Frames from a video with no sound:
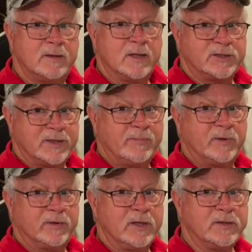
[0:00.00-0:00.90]

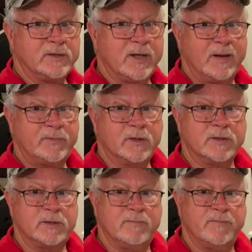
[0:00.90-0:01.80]
assembled these
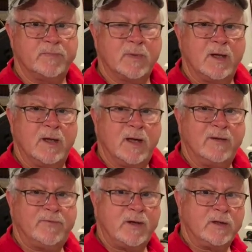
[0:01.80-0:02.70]
adapters, I
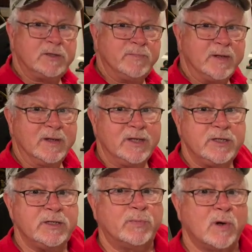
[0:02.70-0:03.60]
found it to be an
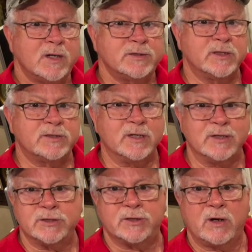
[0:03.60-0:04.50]
easy process to
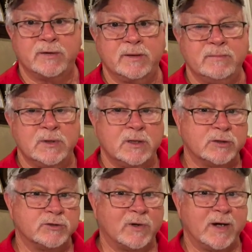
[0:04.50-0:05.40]
install them,
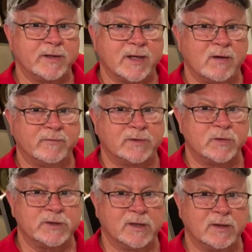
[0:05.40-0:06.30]
dry the
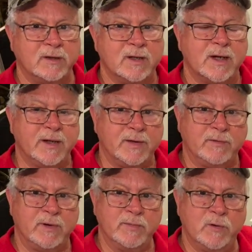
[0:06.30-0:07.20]
counterflow chiller, and
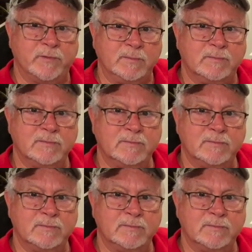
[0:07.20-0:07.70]
then remove them.